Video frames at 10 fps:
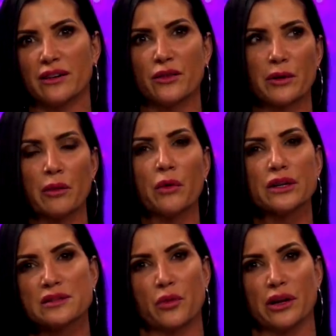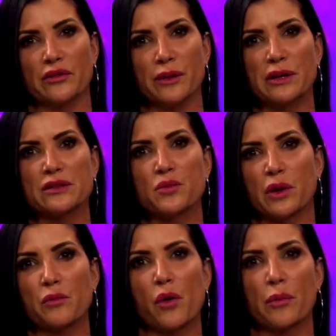For real, what is the point of it? Because
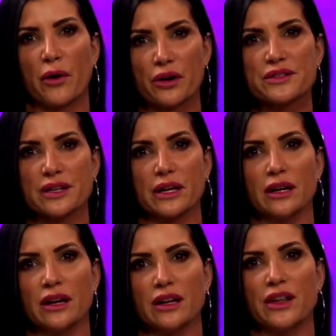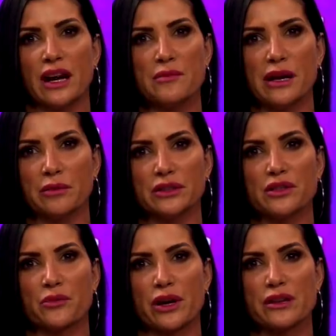one more person that I'm able
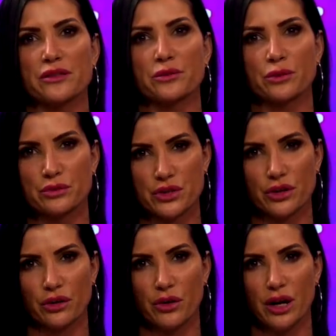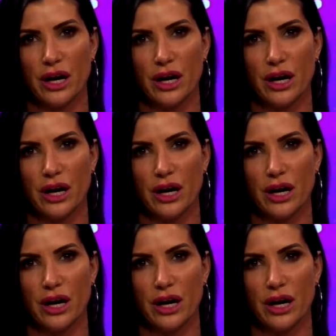to break through to